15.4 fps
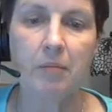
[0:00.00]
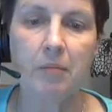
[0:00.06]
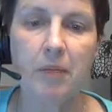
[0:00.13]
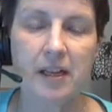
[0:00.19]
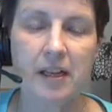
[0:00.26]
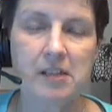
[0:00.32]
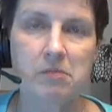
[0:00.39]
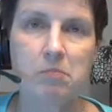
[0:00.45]

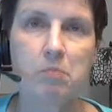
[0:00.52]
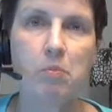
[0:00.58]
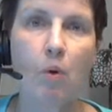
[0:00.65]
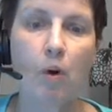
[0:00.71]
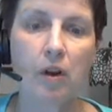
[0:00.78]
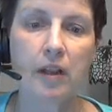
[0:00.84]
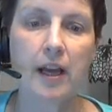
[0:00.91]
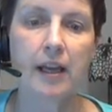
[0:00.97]
but it's
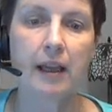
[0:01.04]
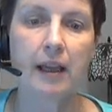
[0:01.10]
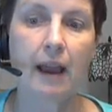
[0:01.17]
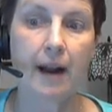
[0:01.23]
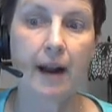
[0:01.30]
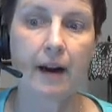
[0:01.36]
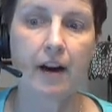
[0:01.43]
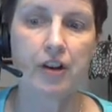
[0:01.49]
more like
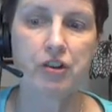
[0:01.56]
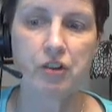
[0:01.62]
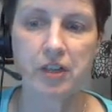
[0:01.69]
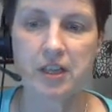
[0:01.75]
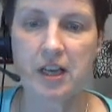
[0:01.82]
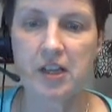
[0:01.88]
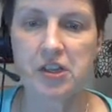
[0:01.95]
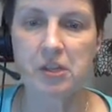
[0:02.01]
at
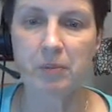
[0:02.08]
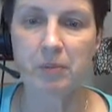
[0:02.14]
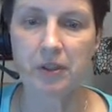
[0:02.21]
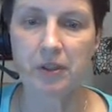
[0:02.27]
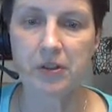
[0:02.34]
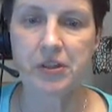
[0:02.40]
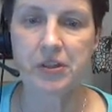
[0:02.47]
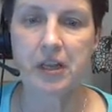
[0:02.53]
100
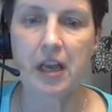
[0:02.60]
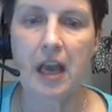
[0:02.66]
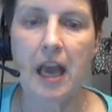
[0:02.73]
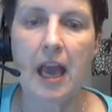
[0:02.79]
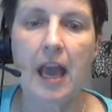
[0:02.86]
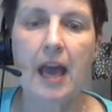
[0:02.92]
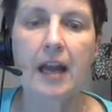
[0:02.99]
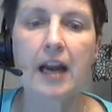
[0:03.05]
decibels.
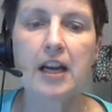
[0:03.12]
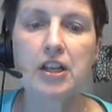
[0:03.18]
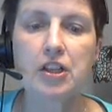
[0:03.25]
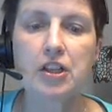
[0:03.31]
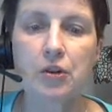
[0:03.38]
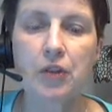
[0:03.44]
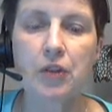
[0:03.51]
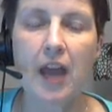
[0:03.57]
And I
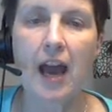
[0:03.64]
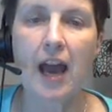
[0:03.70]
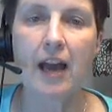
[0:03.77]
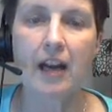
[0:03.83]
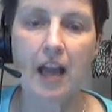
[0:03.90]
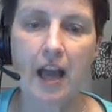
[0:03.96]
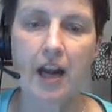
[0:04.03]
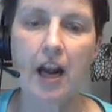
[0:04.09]
do
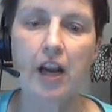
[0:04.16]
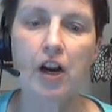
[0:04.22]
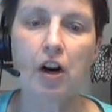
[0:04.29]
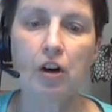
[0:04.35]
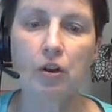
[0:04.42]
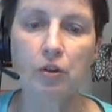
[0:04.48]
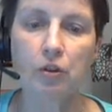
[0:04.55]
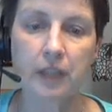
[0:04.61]
that, and I
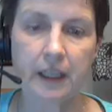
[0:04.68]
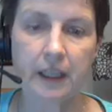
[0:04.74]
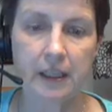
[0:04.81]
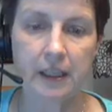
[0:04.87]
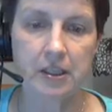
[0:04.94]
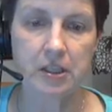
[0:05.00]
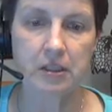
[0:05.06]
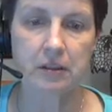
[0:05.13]
hold
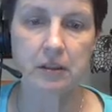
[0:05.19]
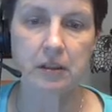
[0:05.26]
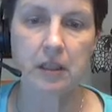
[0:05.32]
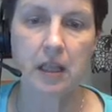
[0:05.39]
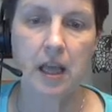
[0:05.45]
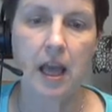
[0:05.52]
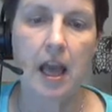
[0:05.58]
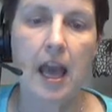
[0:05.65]
it,
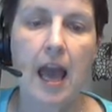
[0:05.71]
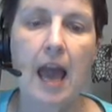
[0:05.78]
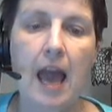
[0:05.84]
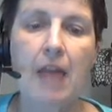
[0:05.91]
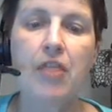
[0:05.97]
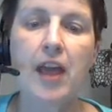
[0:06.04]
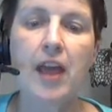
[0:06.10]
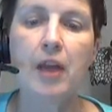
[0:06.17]

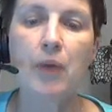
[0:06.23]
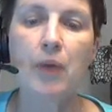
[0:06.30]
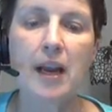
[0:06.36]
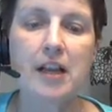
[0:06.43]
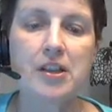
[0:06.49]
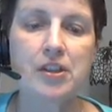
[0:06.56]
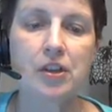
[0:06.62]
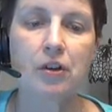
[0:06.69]
and they
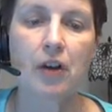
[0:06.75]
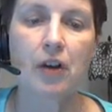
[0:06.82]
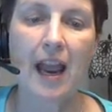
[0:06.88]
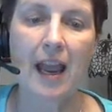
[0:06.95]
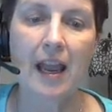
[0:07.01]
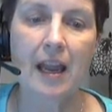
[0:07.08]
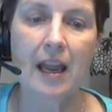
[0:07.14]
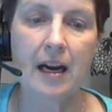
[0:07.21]
raise their
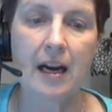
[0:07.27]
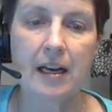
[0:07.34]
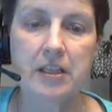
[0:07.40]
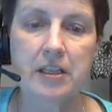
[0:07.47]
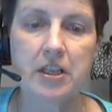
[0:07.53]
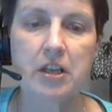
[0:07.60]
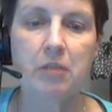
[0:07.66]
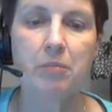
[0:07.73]

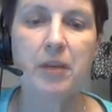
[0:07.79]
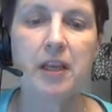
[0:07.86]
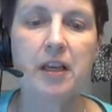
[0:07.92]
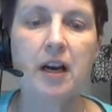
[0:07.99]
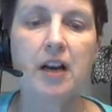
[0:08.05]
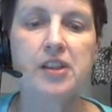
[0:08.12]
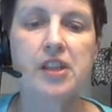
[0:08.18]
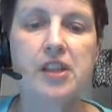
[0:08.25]
hand
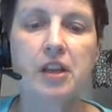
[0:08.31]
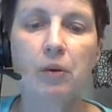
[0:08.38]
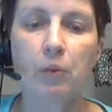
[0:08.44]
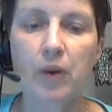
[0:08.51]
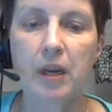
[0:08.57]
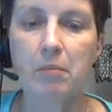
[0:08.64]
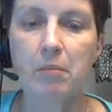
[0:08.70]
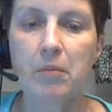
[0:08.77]
because it
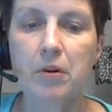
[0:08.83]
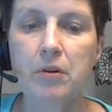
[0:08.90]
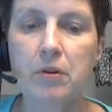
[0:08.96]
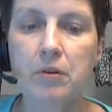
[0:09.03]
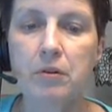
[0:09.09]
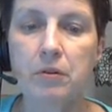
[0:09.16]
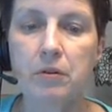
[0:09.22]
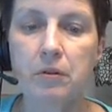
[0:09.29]

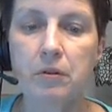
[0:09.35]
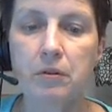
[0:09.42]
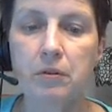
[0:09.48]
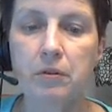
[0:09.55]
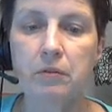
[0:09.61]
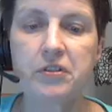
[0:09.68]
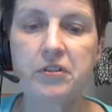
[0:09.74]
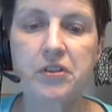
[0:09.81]

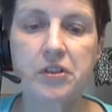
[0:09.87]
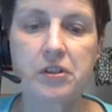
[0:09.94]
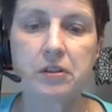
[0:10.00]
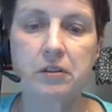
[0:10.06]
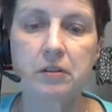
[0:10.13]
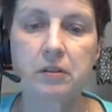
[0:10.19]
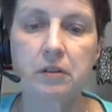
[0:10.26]
removes